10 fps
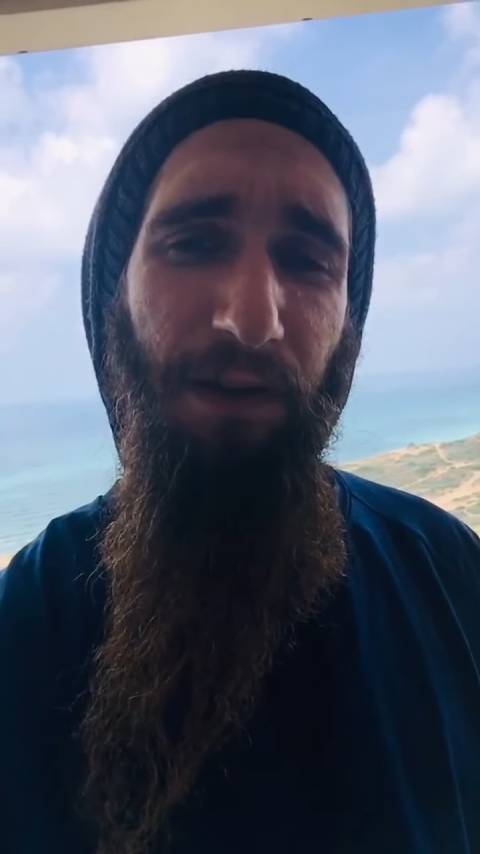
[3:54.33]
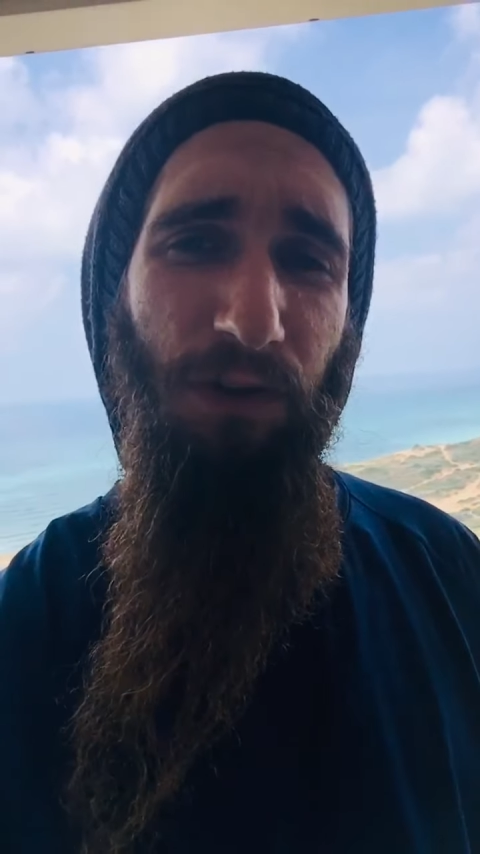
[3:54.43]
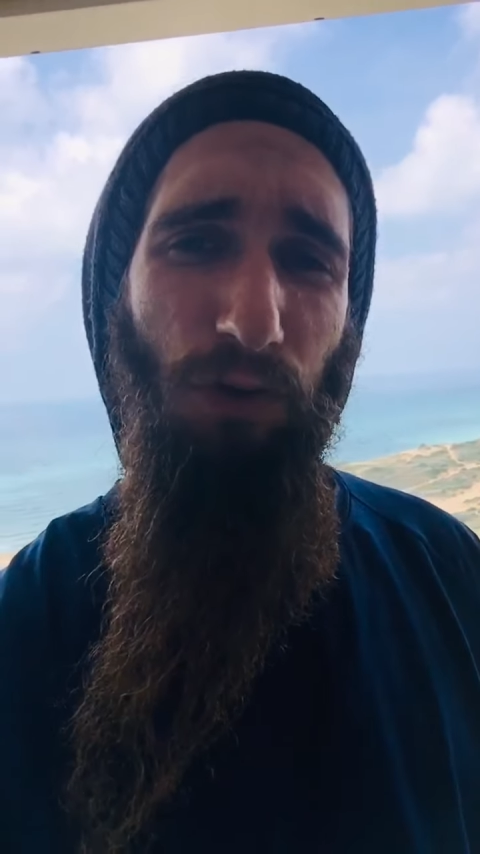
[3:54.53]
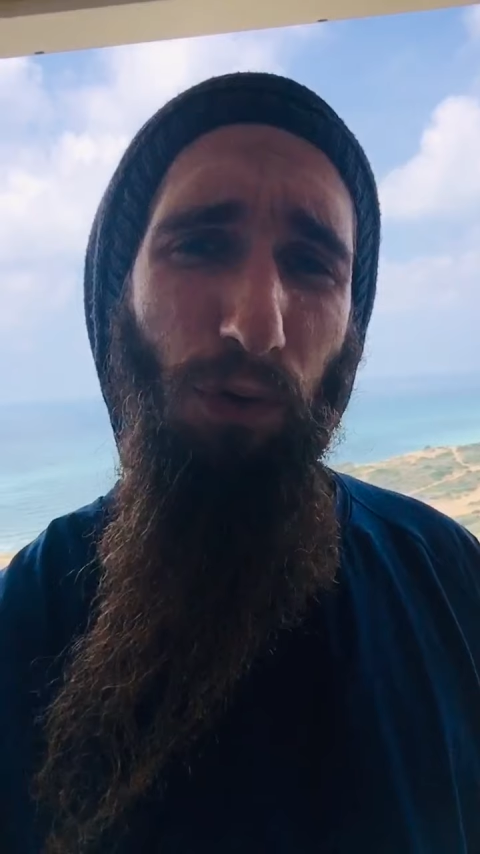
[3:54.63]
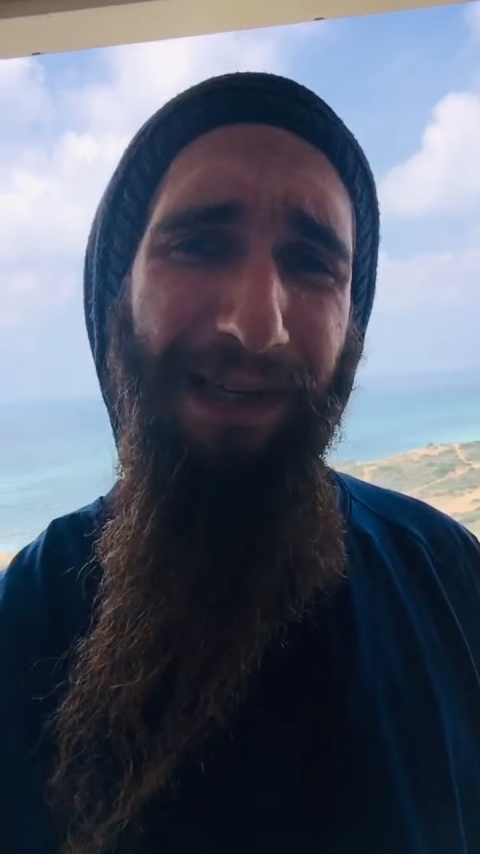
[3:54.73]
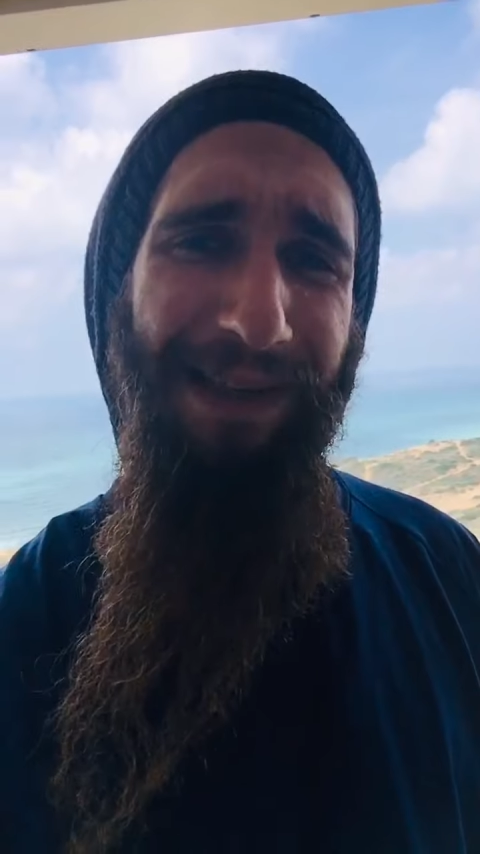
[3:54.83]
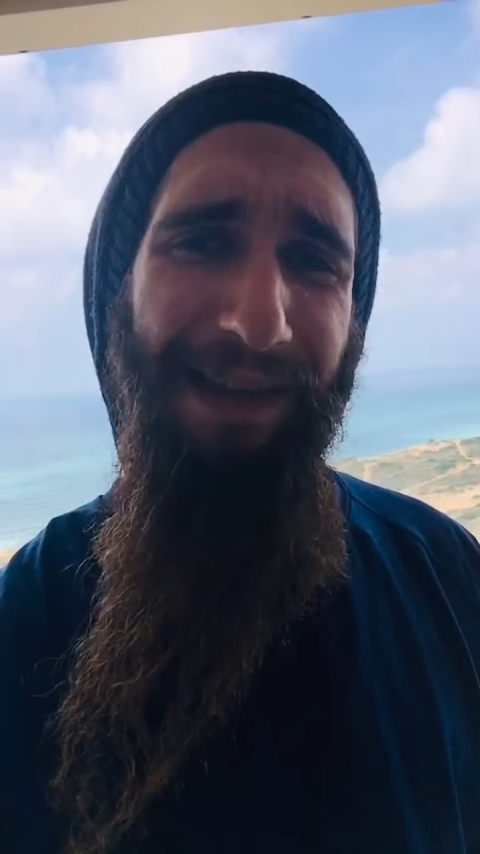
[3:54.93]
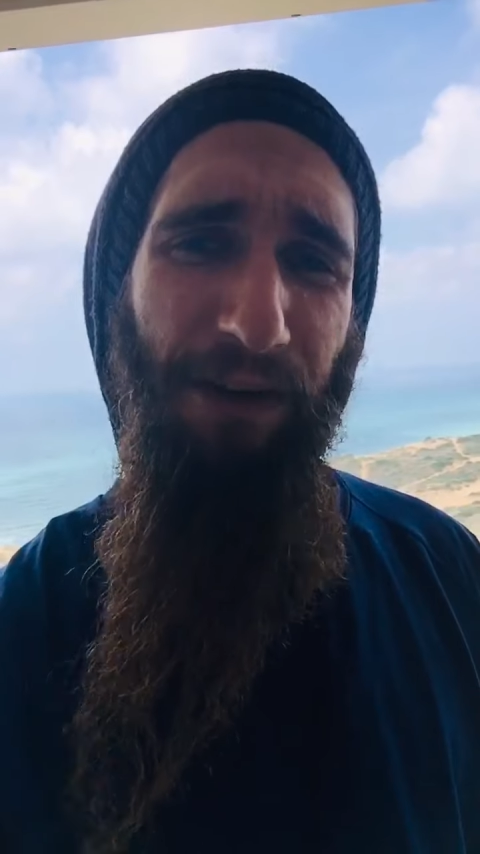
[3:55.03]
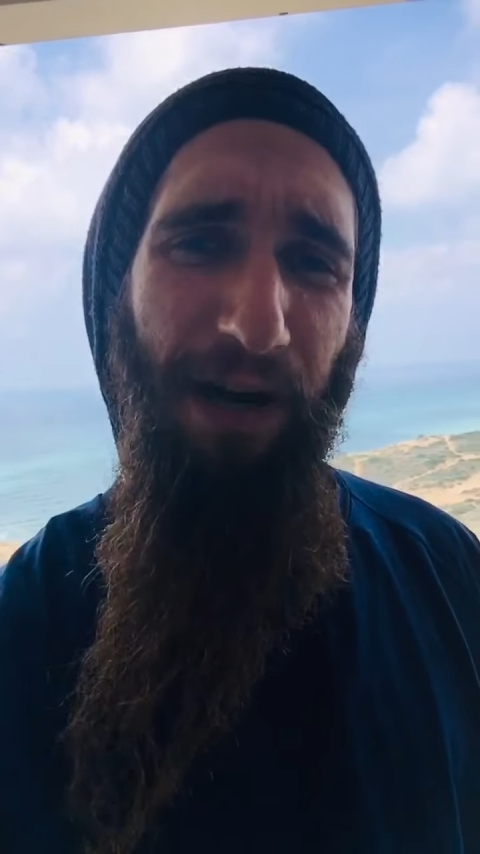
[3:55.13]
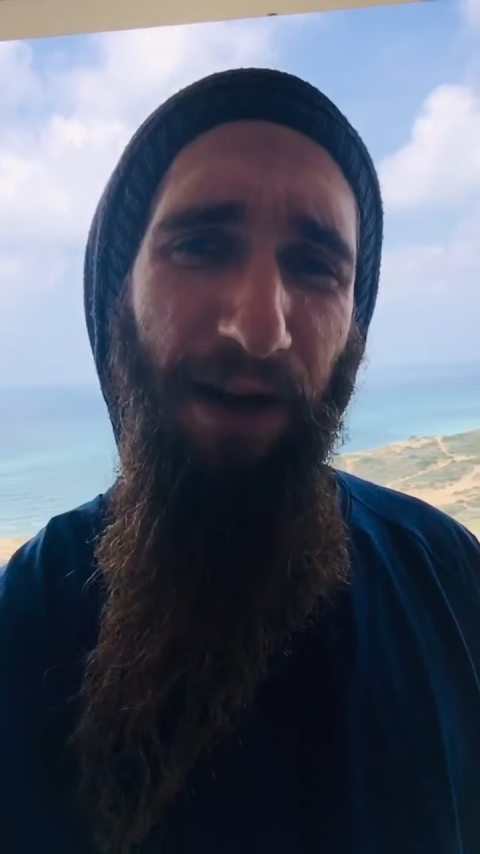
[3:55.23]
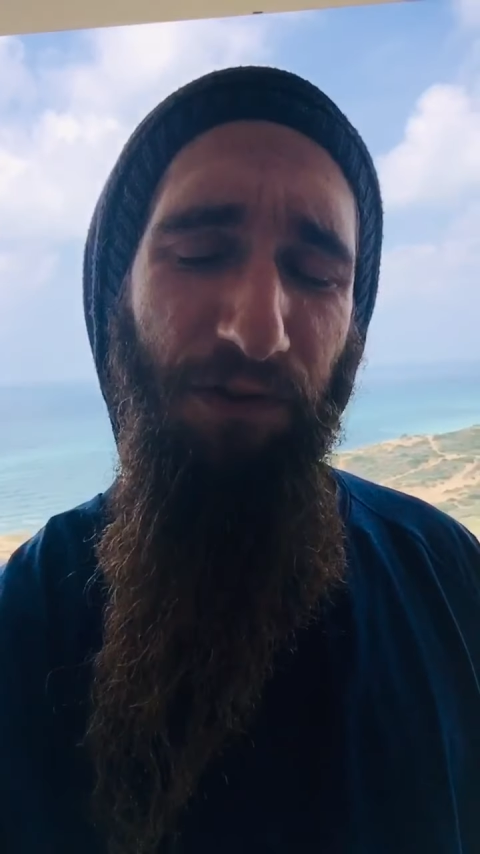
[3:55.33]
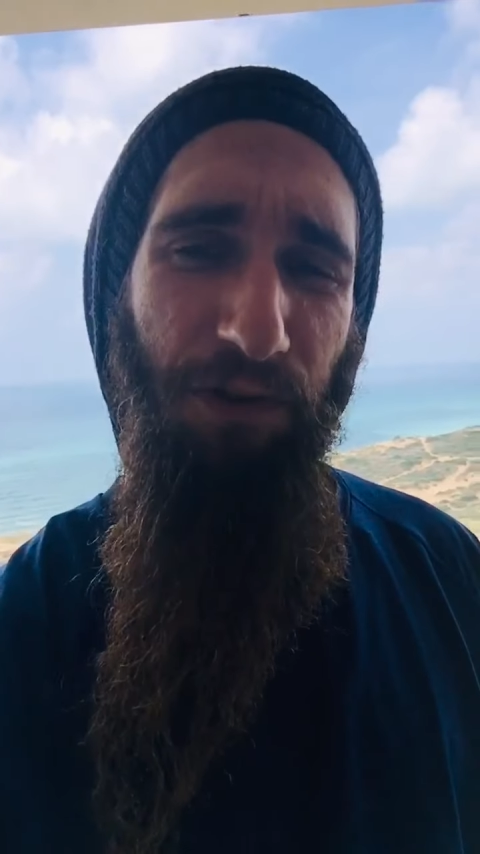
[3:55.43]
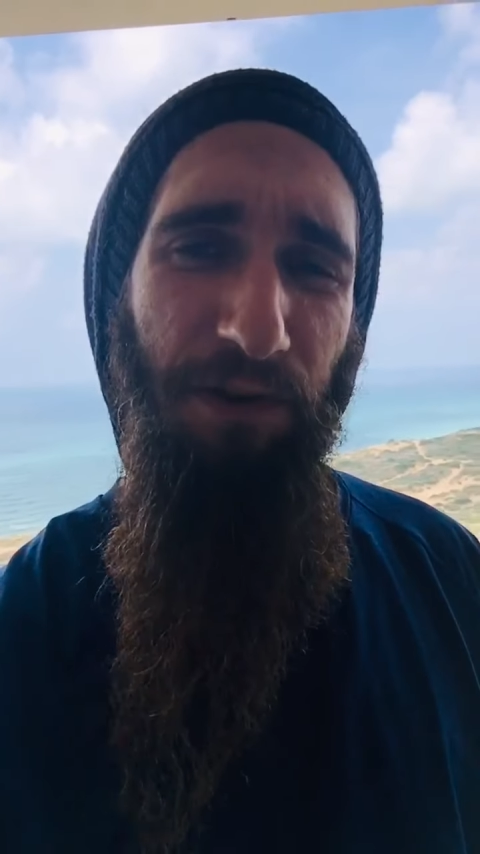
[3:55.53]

Shortly thereafter,